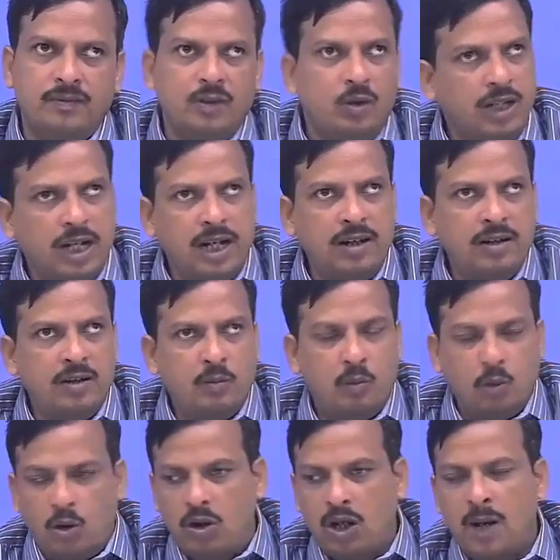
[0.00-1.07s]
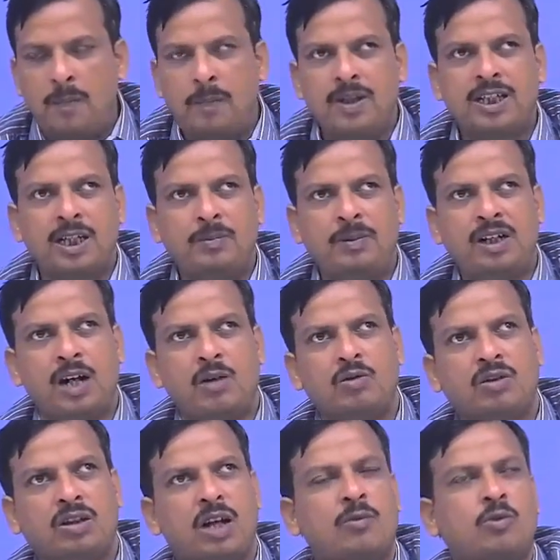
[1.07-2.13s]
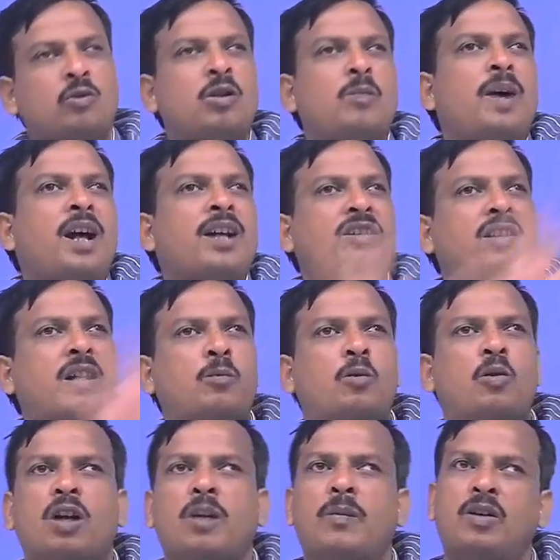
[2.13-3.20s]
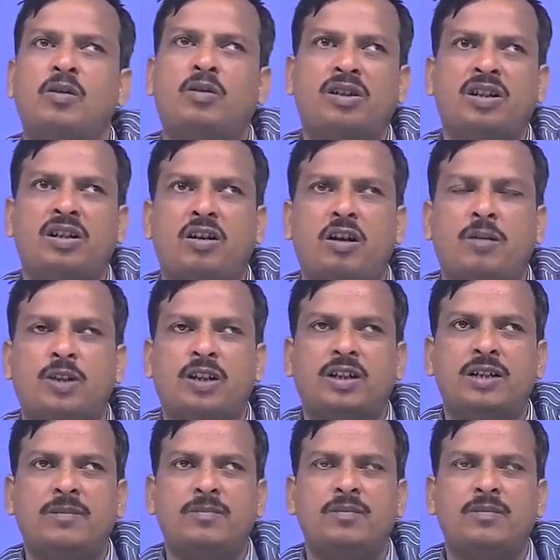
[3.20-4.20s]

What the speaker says: okay, program specific outcome should match the program educational objective,